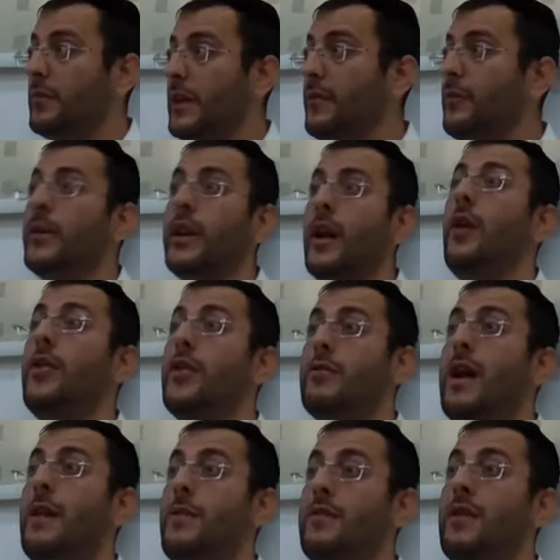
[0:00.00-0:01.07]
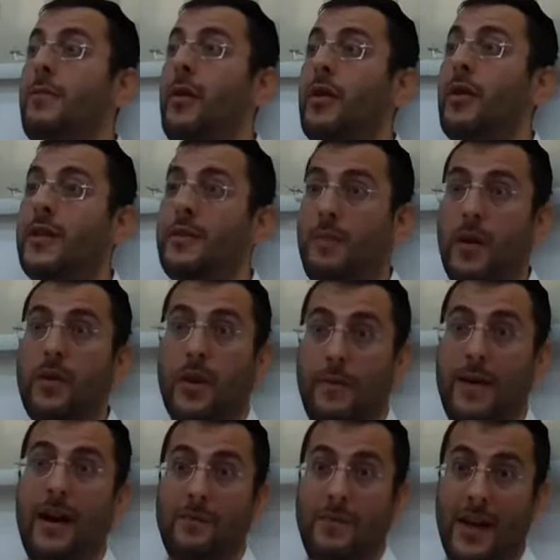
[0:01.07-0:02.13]
If we know that Rebbe and Rabbanon spoke
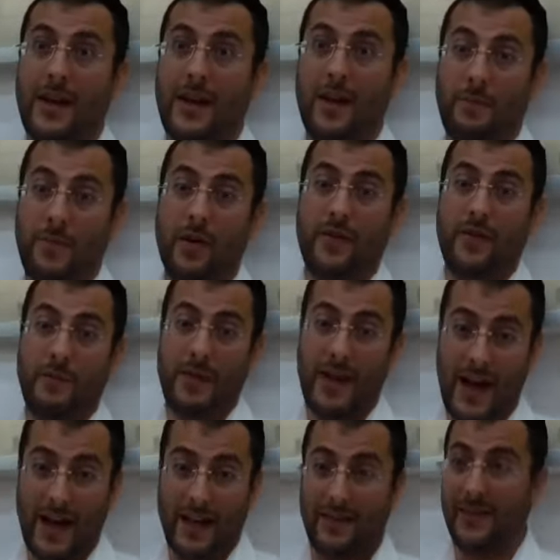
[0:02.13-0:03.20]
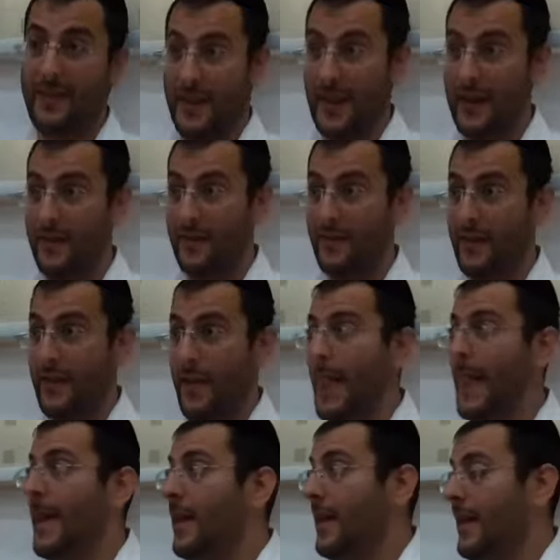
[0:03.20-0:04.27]
about making a bore from 9 to 10,
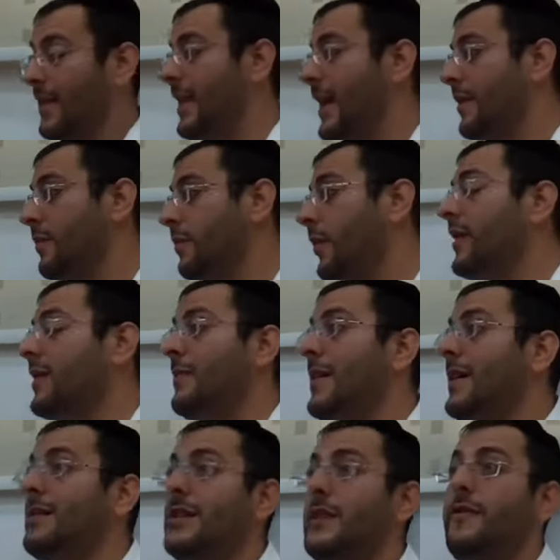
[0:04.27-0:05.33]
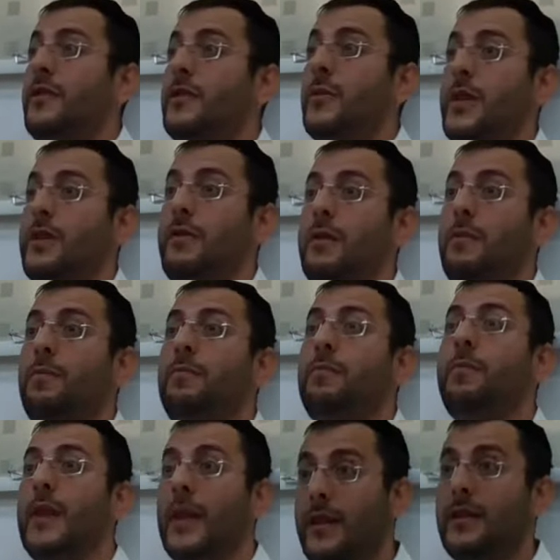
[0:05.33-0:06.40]
then what does it make a difference whether he
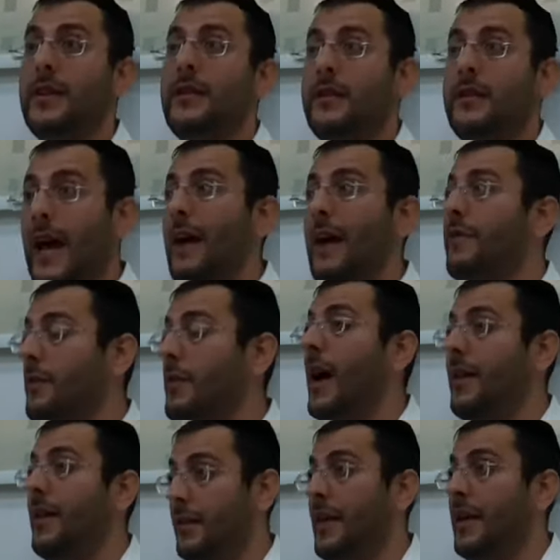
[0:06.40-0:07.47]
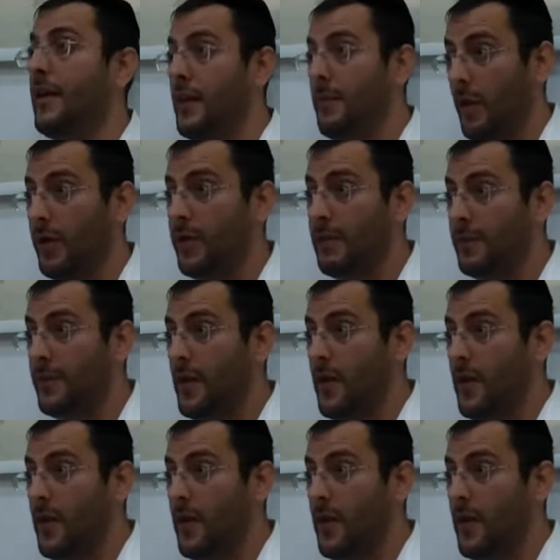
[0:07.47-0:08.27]
digs it down from 9 to 10 on the bottom